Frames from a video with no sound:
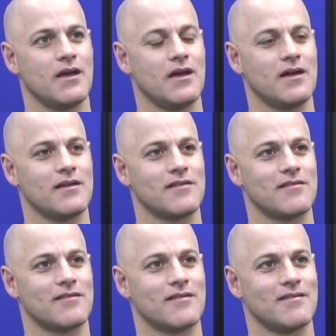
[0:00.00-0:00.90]

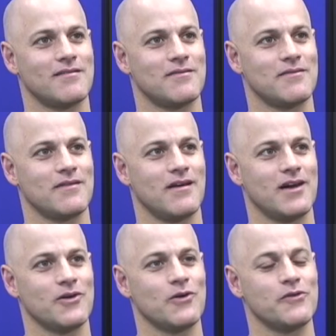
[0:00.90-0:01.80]
And I
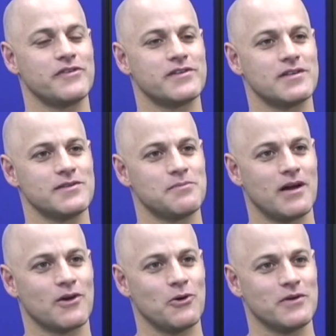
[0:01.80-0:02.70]
don't know if it is
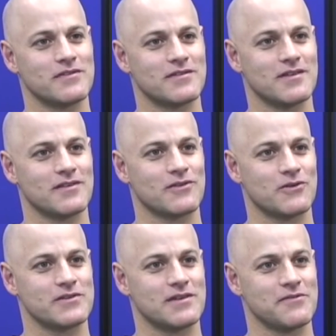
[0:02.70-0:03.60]
by coincidence
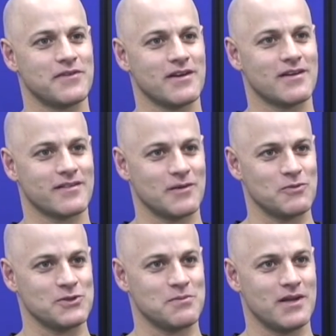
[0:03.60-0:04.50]
or something that
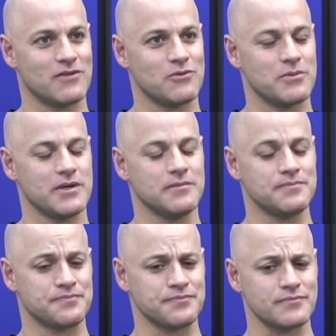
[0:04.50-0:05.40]
was meant to be,
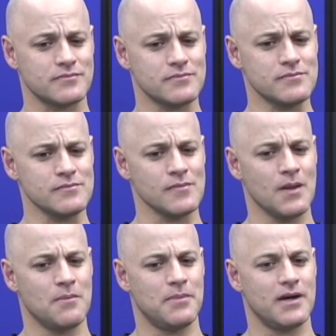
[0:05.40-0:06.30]

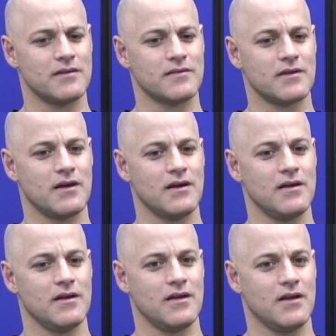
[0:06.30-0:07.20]
but
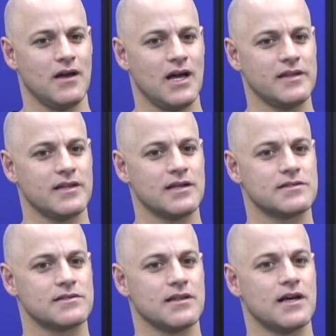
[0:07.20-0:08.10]

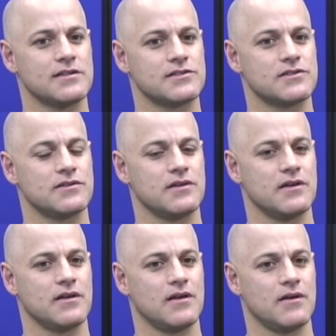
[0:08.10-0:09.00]
Anat's last
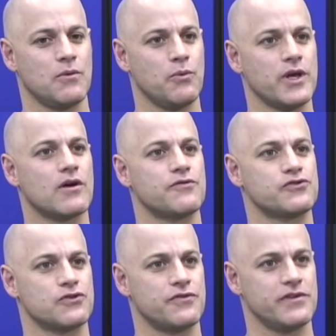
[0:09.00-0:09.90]
week of
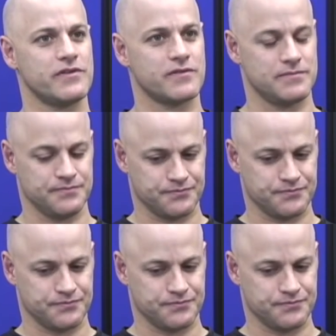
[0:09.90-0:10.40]
service